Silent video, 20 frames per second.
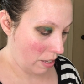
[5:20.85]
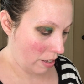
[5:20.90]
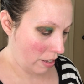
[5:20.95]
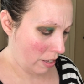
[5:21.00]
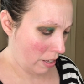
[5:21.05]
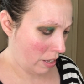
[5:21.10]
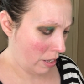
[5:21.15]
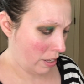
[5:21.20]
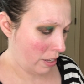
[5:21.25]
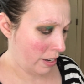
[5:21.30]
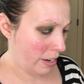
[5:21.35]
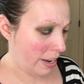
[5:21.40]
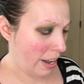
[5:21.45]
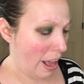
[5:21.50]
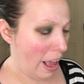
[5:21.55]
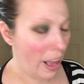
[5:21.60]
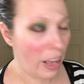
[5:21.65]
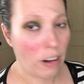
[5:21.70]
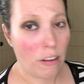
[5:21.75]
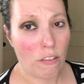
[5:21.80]
in
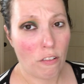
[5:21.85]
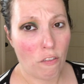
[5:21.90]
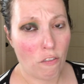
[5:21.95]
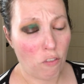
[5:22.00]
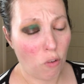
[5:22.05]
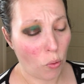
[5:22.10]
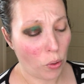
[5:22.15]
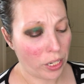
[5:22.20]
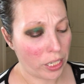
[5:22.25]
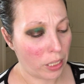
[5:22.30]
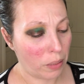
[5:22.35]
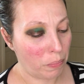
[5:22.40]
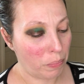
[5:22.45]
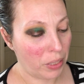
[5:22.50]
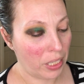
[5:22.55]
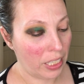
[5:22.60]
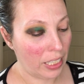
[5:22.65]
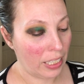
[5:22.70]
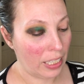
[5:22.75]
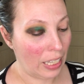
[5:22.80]

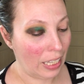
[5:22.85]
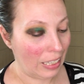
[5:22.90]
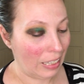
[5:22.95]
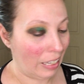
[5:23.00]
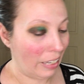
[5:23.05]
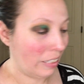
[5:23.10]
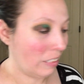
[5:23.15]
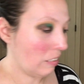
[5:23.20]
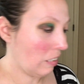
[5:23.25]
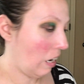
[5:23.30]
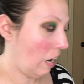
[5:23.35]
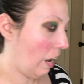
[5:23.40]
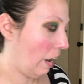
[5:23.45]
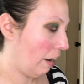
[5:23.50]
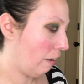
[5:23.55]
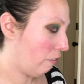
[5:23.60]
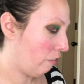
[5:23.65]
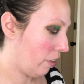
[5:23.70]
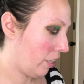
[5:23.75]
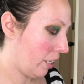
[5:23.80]
840B Light
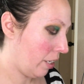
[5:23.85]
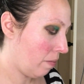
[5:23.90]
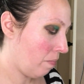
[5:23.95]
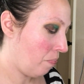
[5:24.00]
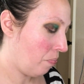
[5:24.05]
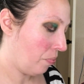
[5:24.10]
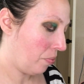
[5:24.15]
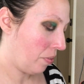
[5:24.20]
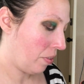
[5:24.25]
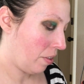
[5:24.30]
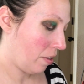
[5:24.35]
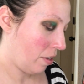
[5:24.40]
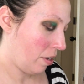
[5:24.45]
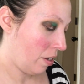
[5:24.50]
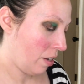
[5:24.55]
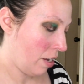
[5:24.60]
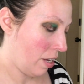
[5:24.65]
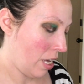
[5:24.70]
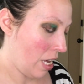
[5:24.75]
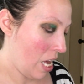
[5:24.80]
Ivory.
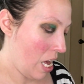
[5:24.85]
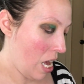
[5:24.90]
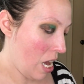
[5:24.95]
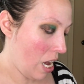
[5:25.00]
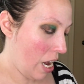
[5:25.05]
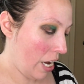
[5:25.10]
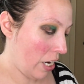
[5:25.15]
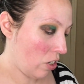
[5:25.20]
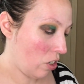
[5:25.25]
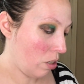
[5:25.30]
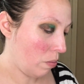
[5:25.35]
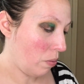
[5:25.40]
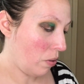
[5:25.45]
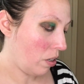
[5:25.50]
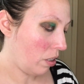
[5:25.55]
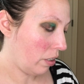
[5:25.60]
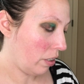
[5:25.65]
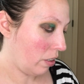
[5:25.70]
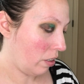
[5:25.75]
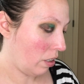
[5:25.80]
I just
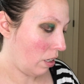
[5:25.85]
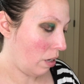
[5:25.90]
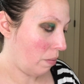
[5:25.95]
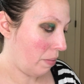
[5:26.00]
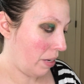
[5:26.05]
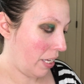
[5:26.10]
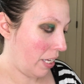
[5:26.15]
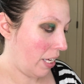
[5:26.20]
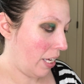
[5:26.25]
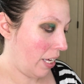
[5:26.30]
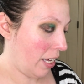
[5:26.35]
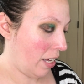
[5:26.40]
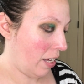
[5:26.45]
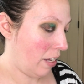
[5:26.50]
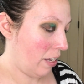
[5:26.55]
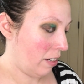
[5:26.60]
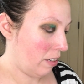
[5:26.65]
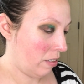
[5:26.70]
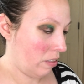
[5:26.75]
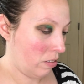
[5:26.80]
put a little on my
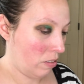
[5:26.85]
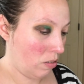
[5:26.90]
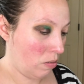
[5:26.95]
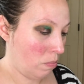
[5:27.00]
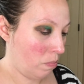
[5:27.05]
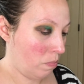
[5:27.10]
hand